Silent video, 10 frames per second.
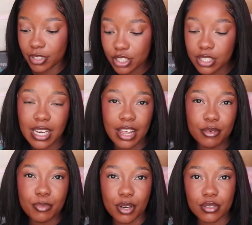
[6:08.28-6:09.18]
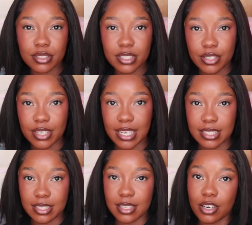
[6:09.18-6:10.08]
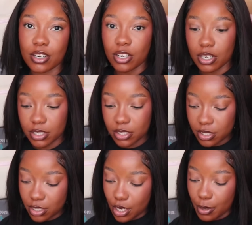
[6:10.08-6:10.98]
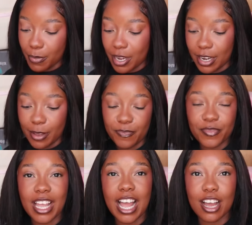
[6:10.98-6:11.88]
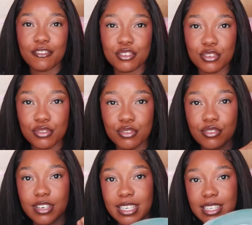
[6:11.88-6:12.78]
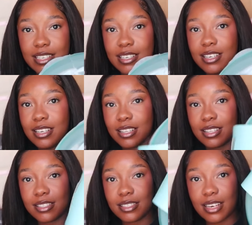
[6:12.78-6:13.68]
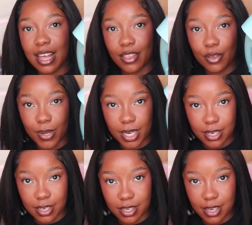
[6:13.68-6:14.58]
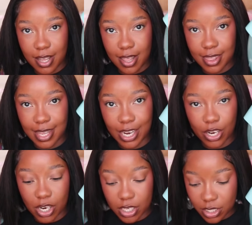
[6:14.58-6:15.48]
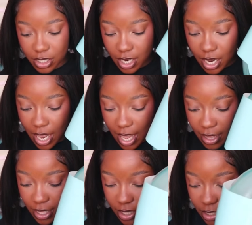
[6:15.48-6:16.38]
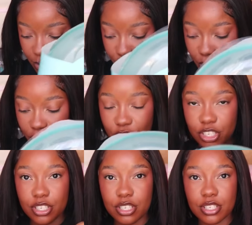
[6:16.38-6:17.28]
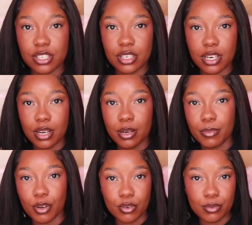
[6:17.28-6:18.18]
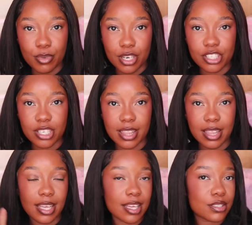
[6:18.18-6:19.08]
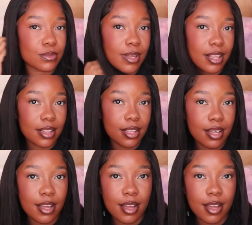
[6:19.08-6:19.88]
This is another bottle sterilizer that I got, but I have two ready. This is another one that I got. And then there's a brush, a bottle brush in there as well.